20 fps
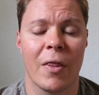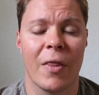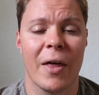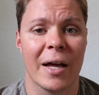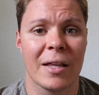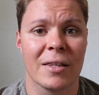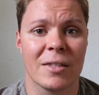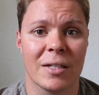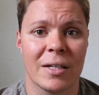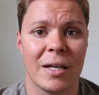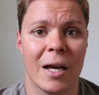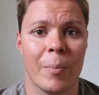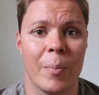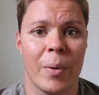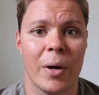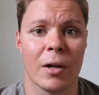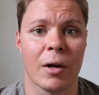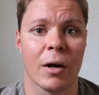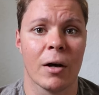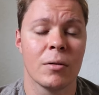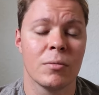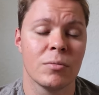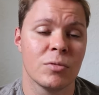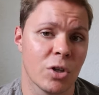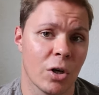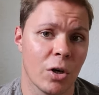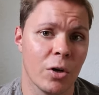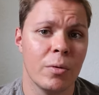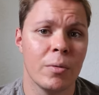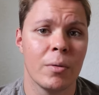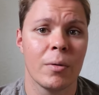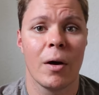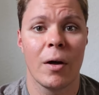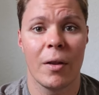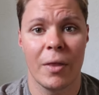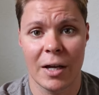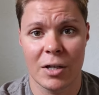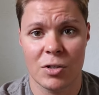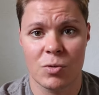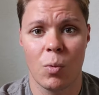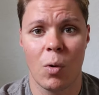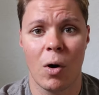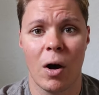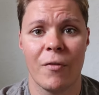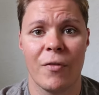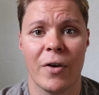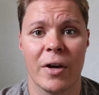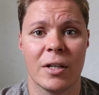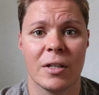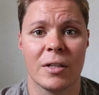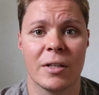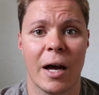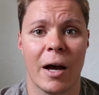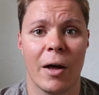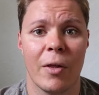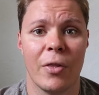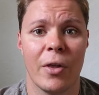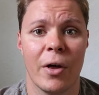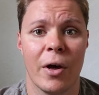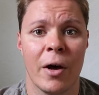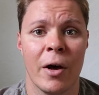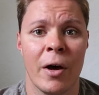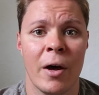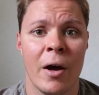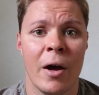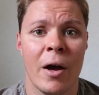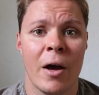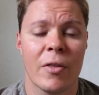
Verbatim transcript: like that to get better. So that's why I've headed down the,